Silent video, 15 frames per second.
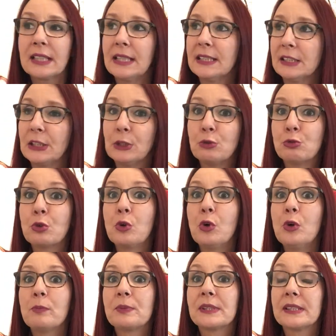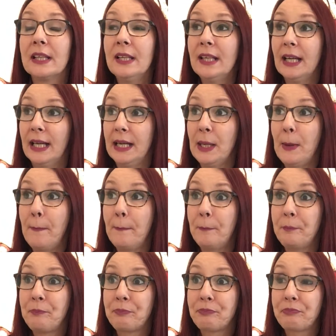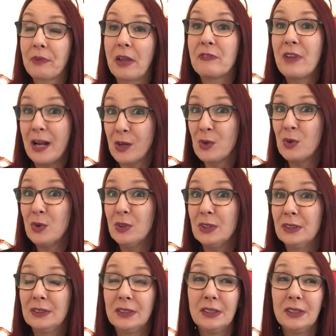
It's drops um, that I got.